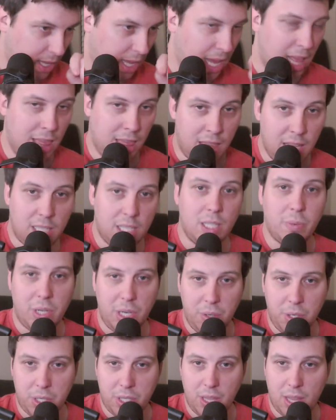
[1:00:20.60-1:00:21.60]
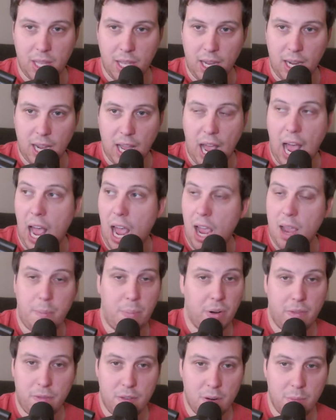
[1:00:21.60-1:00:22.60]
And this is what you should think. I
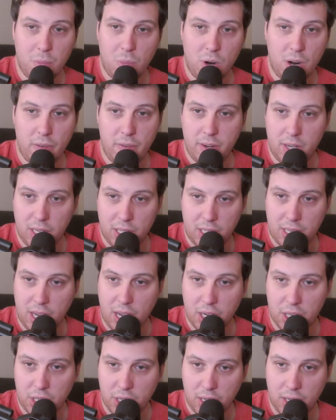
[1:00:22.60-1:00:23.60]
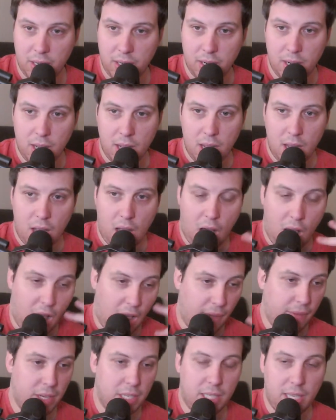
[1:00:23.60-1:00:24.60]
prefer more of a discussion.
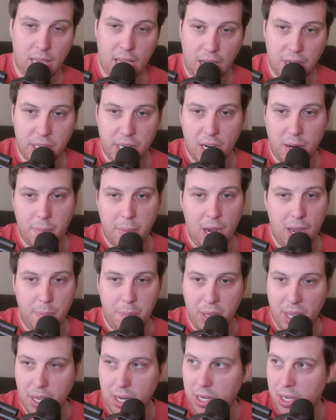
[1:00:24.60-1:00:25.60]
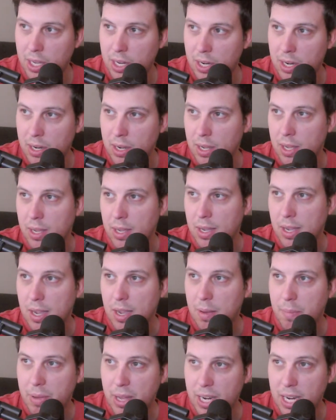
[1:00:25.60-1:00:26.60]
Obviously, I share my opinion,
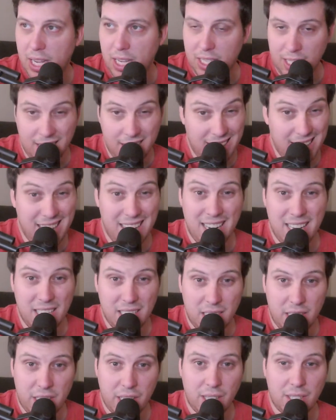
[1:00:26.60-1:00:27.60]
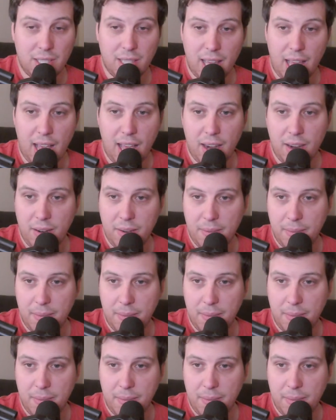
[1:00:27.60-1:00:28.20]
but it is just that.